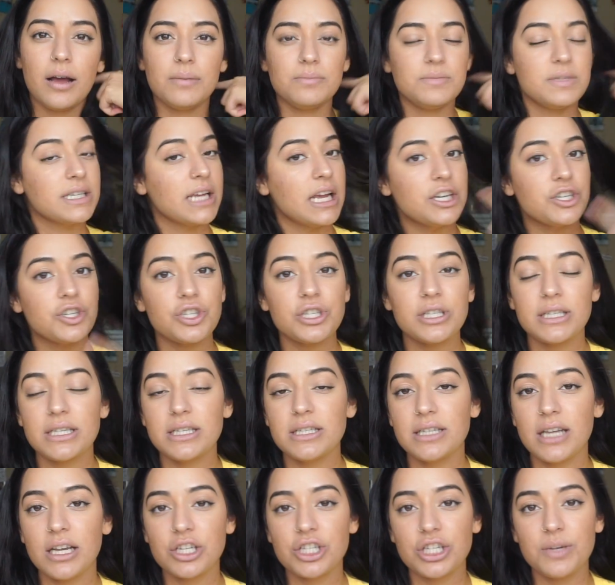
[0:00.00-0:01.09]
scheduled
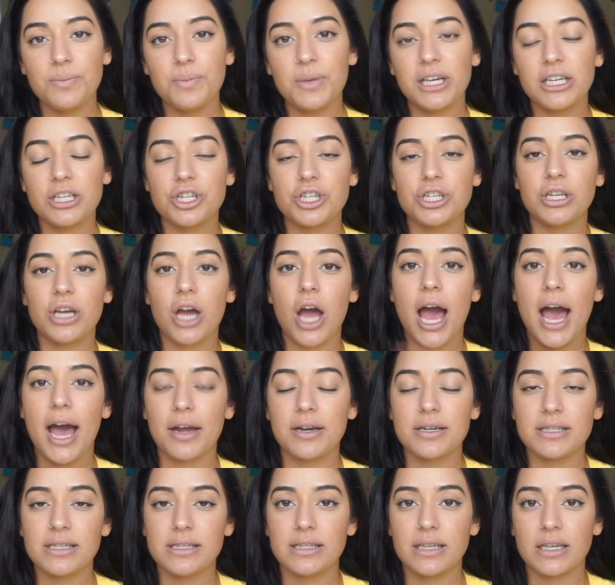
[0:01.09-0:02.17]
C-section because she had
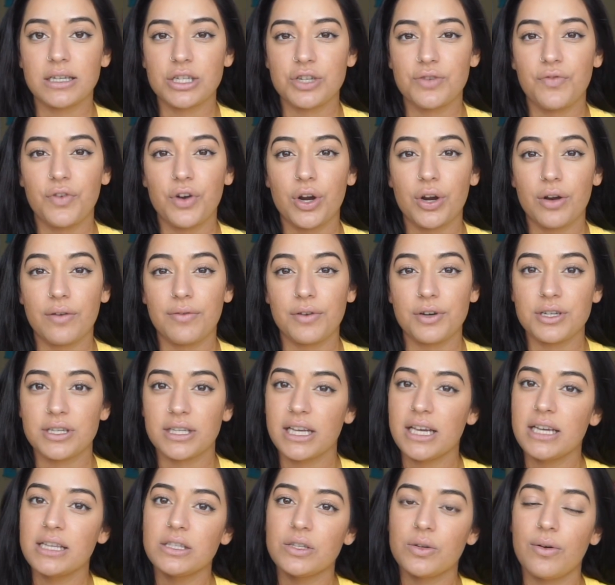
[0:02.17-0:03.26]
a C-section for her first
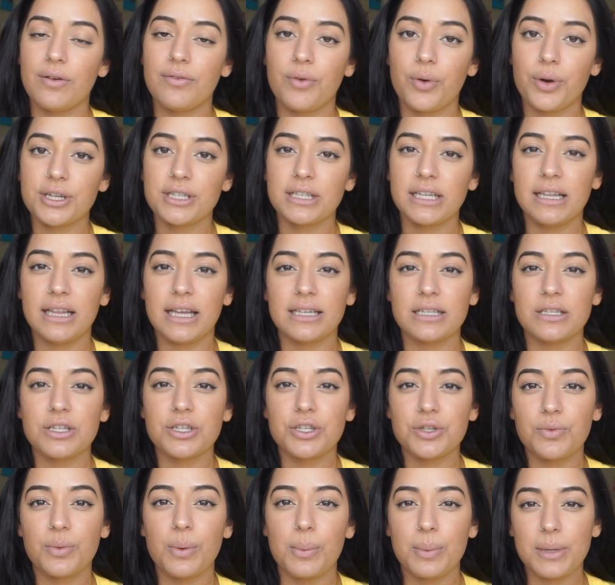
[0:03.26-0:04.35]
kid. So of course they like to
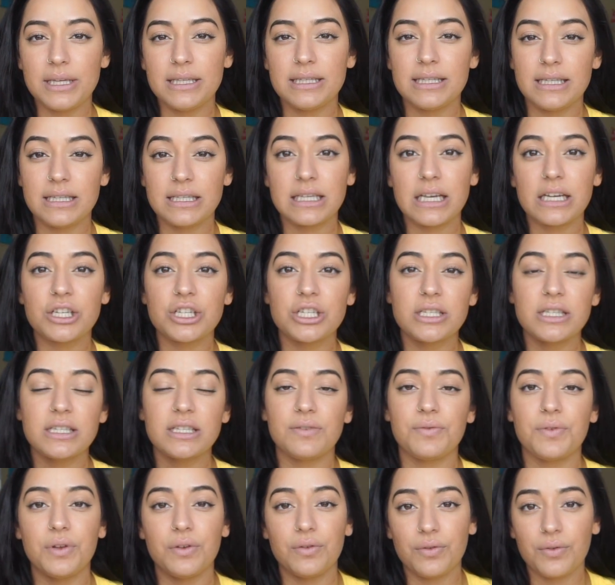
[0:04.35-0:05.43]
do repeat C-sections.
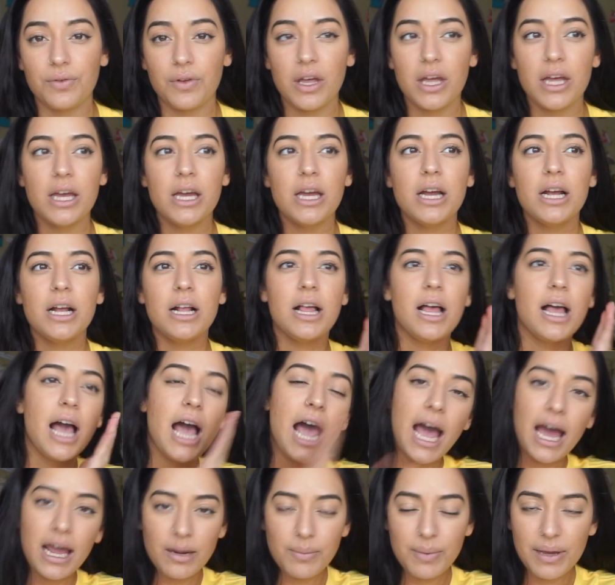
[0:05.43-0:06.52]
If you've
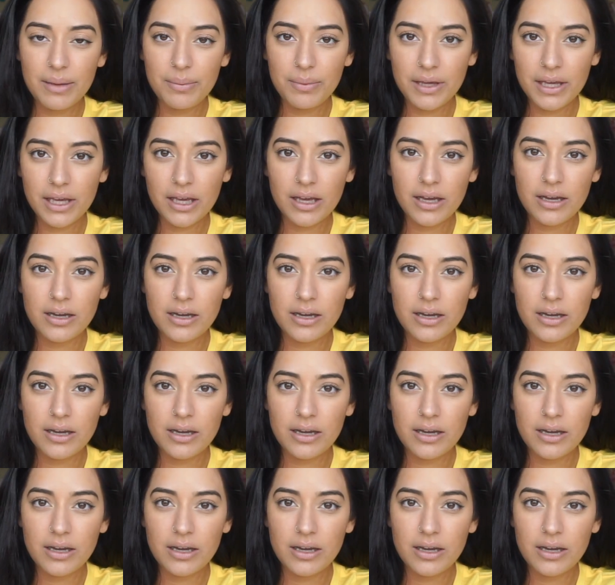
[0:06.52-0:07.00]
had a baby